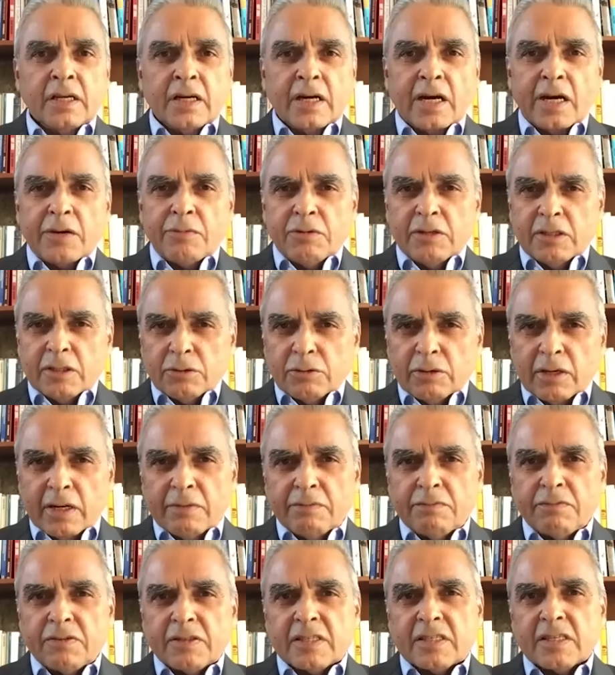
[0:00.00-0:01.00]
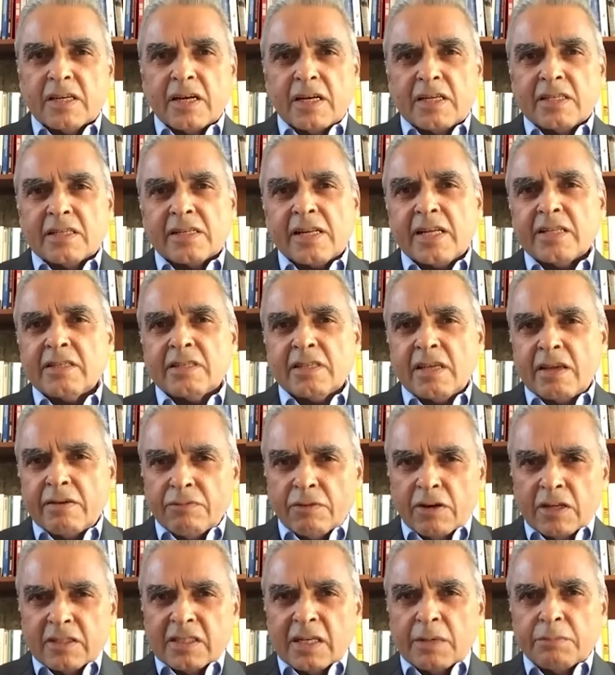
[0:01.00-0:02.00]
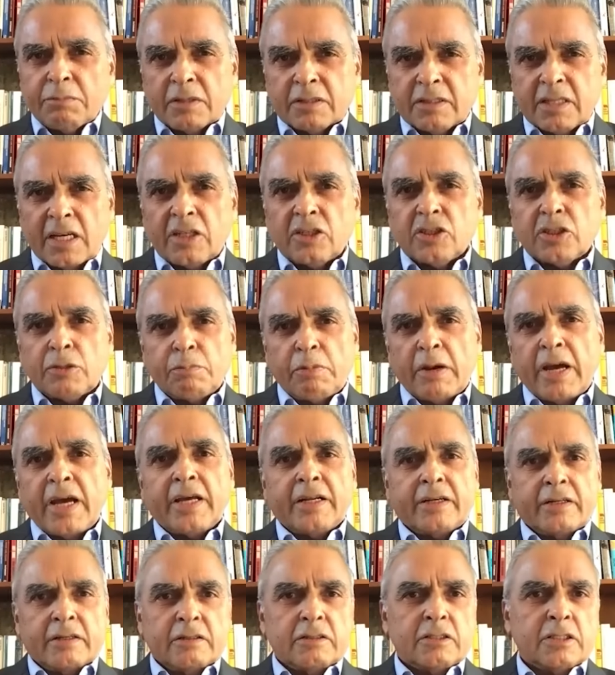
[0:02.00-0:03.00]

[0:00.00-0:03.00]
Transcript: I want to emphasize, let's say, for example, take Japan.